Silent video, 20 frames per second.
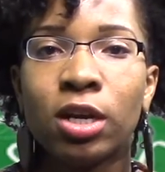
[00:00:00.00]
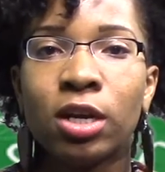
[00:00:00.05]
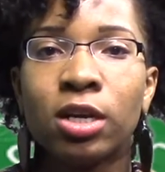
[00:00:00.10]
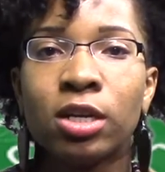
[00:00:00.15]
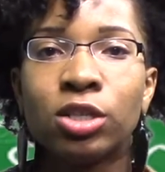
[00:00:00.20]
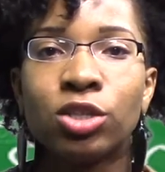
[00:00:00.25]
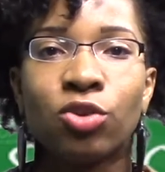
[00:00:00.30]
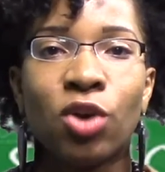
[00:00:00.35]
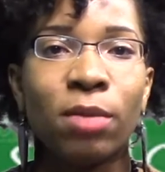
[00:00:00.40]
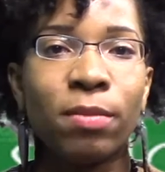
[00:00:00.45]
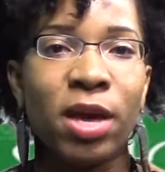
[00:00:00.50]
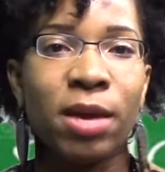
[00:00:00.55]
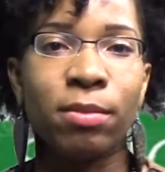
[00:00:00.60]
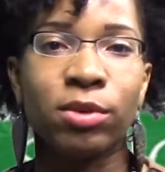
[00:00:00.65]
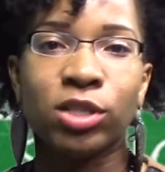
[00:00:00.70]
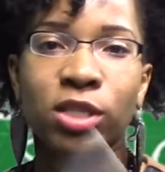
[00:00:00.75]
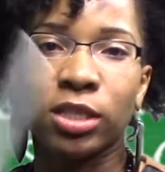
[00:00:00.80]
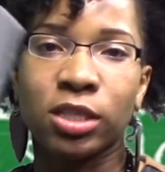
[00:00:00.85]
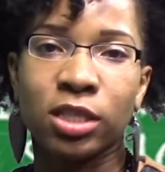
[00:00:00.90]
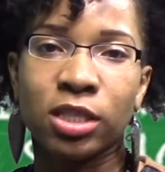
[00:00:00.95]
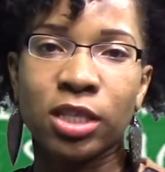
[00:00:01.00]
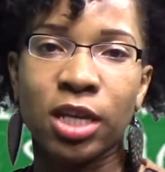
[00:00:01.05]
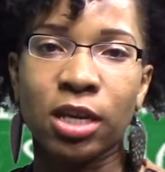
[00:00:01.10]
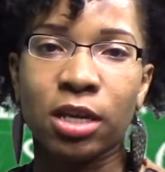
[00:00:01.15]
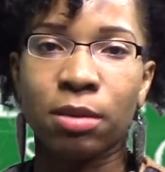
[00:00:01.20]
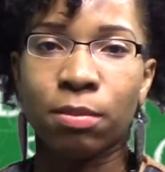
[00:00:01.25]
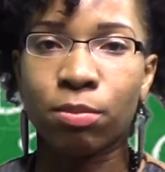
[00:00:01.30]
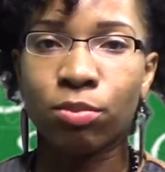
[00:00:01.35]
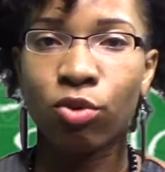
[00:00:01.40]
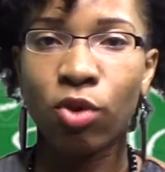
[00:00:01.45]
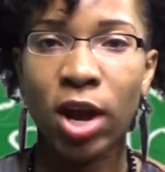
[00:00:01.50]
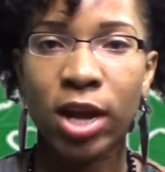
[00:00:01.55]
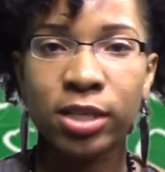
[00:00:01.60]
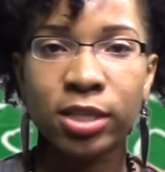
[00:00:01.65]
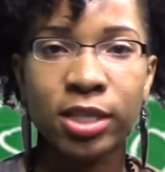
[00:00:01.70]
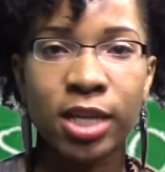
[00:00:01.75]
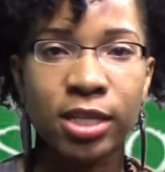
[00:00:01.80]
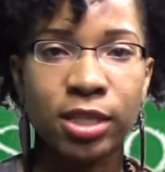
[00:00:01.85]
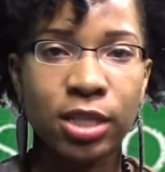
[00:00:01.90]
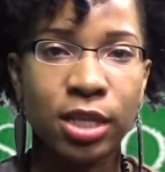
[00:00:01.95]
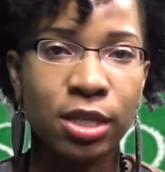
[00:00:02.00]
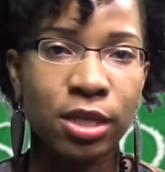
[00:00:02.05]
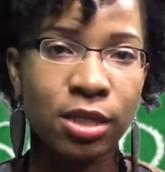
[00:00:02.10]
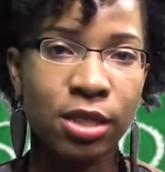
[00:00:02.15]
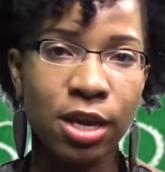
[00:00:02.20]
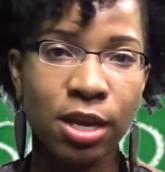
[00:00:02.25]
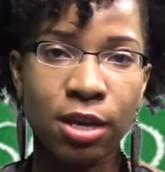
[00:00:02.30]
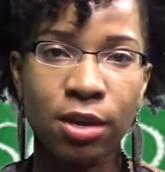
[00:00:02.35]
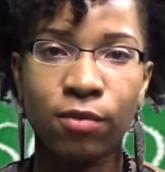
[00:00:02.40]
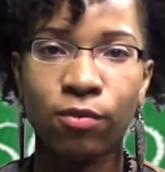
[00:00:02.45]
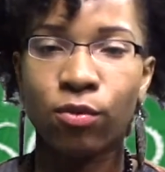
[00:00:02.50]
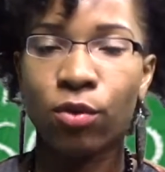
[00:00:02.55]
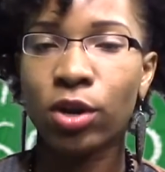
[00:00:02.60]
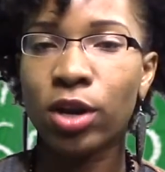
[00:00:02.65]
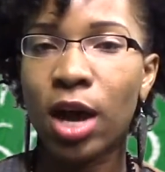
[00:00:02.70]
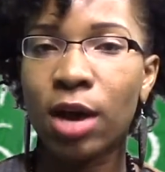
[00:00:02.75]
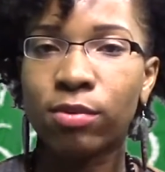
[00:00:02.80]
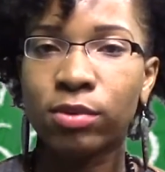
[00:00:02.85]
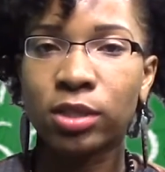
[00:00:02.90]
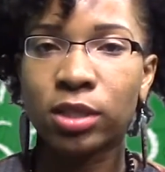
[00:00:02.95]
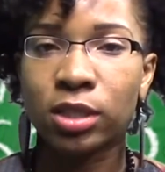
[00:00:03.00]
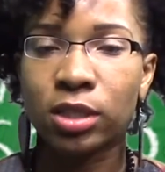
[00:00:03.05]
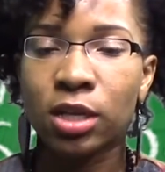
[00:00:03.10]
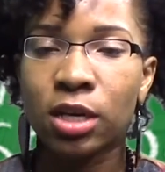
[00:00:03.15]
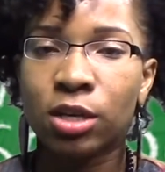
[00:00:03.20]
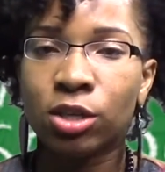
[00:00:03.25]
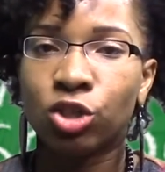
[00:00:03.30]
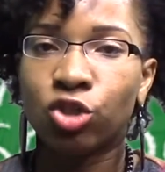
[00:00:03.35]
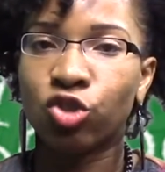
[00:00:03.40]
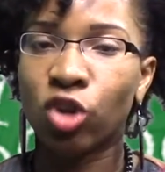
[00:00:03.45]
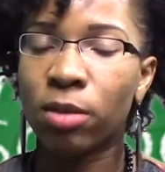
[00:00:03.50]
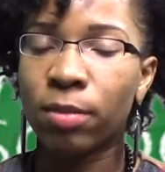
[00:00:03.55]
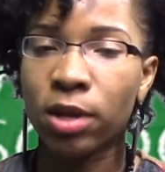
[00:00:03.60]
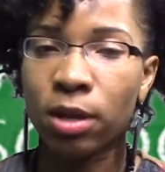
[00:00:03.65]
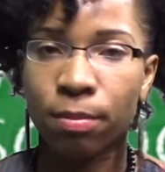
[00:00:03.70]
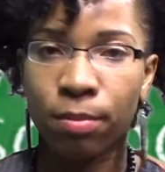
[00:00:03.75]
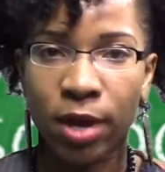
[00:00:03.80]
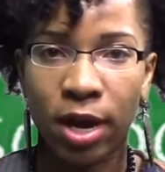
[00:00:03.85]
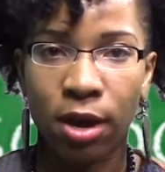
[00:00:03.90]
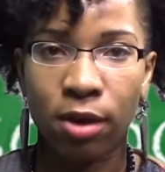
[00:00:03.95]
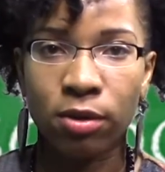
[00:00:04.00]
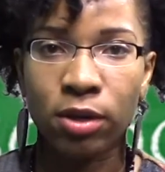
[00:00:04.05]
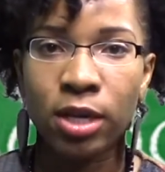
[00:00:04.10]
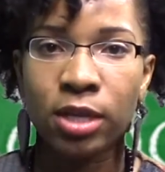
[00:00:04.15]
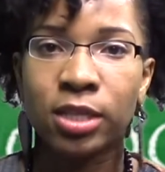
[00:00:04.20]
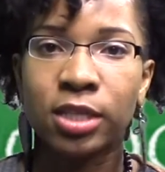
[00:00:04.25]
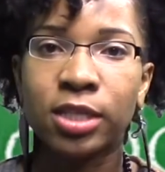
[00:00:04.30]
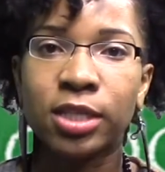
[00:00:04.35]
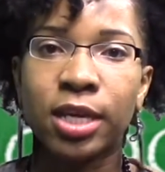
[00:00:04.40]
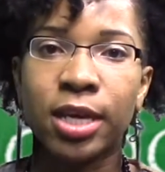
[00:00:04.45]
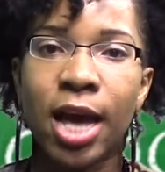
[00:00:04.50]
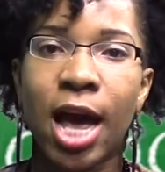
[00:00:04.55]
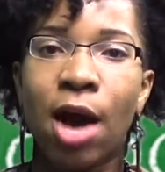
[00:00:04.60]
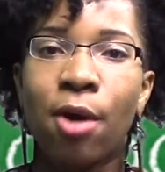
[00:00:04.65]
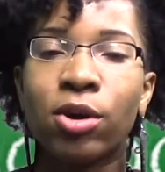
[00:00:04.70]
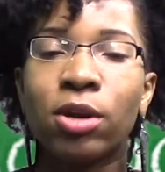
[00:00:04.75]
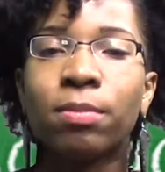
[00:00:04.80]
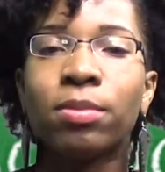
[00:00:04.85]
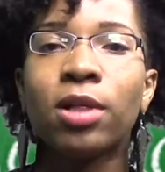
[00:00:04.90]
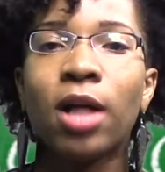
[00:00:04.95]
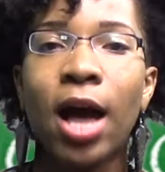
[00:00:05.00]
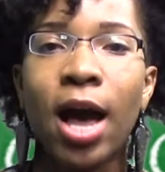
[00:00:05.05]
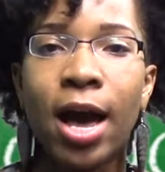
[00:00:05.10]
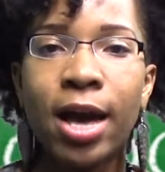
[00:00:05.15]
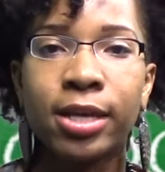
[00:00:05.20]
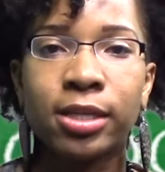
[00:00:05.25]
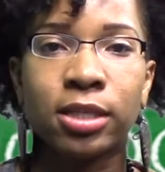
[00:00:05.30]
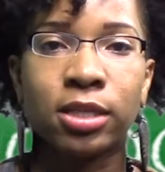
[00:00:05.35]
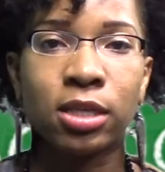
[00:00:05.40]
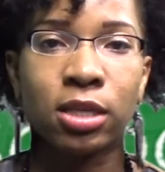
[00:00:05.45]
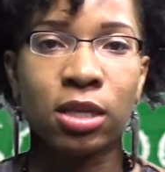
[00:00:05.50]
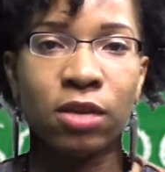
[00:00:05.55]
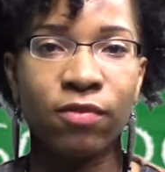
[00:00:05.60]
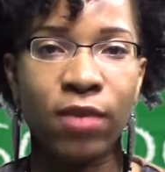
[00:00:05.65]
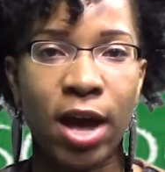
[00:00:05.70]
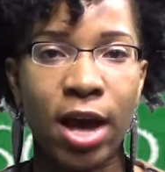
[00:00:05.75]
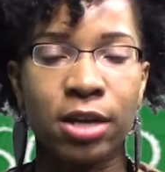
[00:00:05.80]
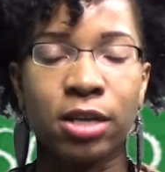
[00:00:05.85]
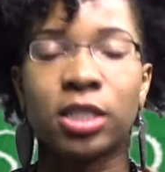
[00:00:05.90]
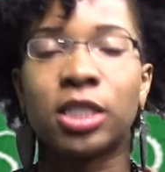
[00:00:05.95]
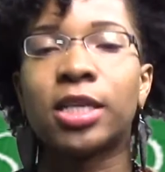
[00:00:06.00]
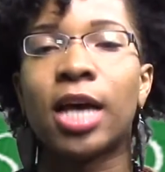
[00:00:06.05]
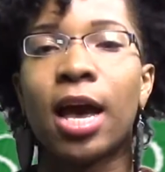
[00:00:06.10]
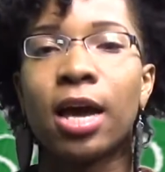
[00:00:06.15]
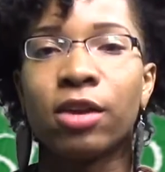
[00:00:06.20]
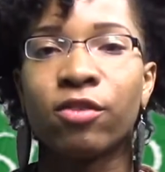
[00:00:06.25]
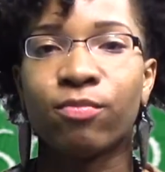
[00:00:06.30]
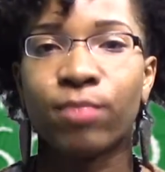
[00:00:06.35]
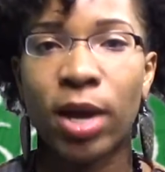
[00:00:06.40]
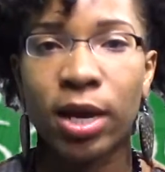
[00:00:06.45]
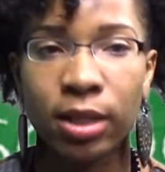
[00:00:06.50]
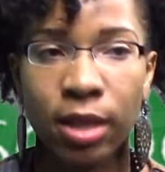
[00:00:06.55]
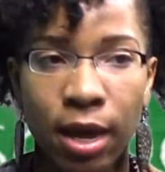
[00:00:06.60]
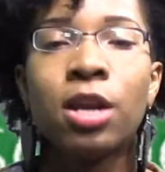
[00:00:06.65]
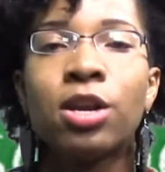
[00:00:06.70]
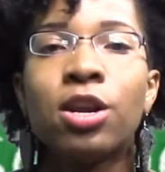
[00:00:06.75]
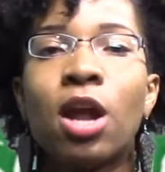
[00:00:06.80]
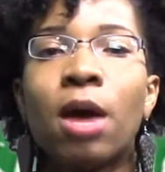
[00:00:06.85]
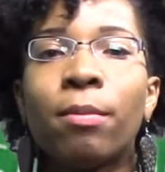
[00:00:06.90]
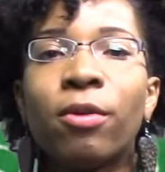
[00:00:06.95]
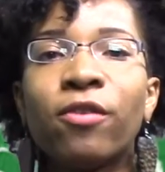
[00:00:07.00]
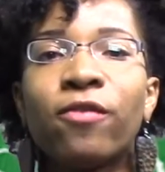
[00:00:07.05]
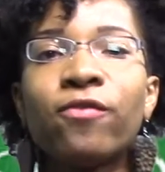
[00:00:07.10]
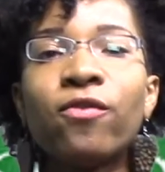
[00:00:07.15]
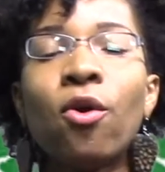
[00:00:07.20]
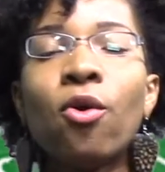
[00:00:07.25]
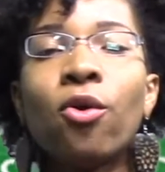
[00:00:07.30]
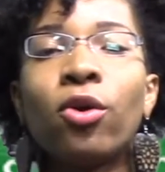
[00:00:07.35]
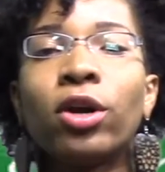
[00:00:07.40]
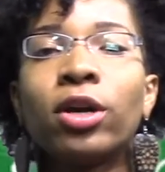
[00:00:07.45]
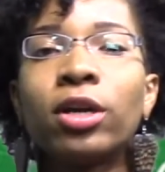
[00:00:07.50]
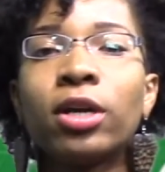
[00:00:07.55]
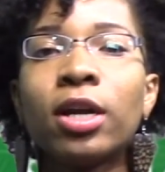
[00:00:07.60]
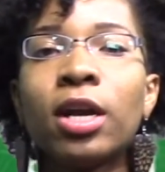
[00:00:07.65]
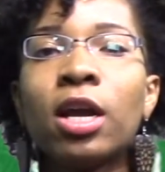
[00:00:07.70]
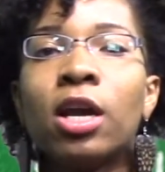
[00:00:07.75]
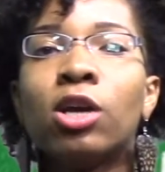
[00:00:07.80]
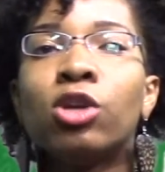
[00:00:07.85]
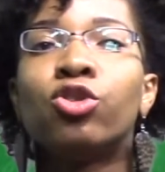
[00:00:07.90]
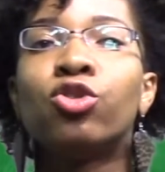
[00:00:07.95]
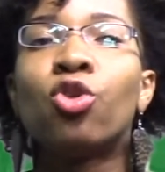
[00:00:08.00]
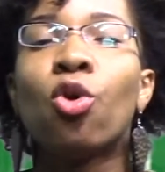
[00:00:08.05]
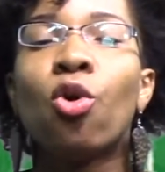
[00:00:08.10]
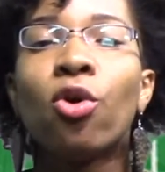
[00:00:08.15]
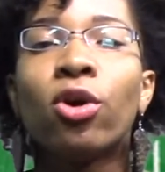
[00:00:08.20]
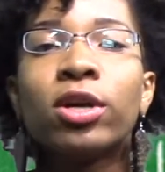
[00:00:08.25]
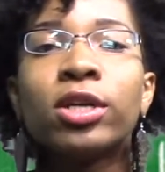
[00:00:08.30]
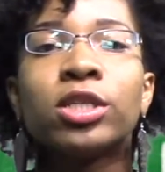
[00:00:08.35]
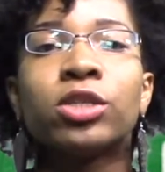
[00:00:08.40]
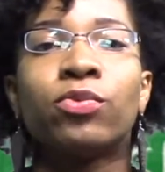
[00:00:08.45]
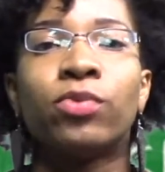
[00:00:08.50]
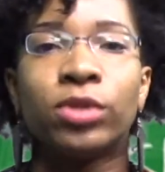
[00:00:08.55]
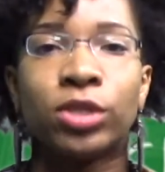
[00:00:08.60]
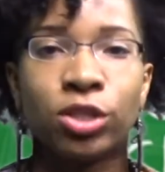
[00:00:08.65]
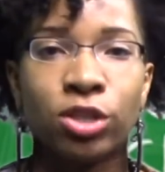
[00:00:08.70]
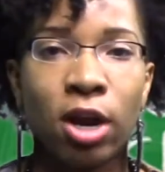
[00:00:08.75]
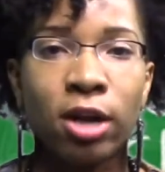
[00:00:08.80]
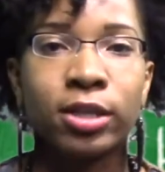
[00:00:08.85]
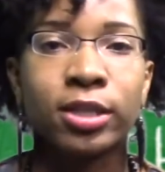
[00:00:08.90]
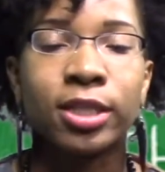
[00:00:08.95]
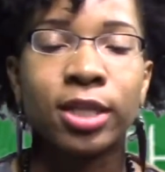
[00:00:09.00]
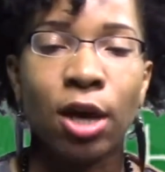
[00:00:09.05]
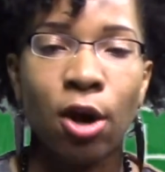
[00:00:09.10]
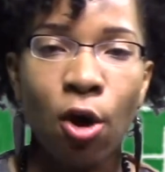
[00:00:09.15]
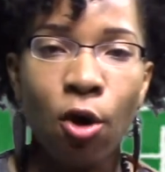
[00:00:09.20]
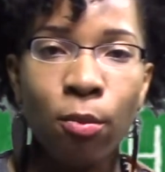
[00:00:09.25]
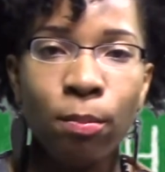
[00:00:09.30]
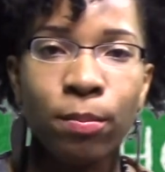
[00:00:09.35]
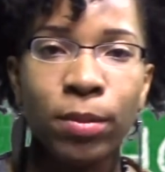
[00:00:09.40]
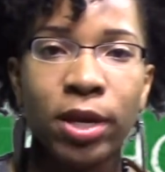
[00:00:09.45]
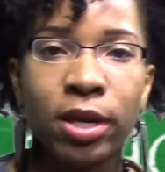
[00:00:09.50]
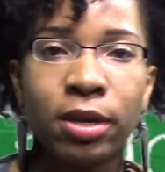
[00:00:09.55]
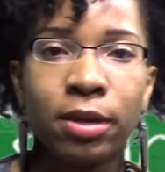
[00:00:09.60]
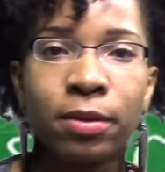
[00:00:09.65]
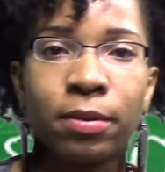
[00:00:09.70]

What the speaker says: So I'm able to sit and process and think of what I was dreaming about to see how it applies to the divine design of my life. Number 4, doors will start to open.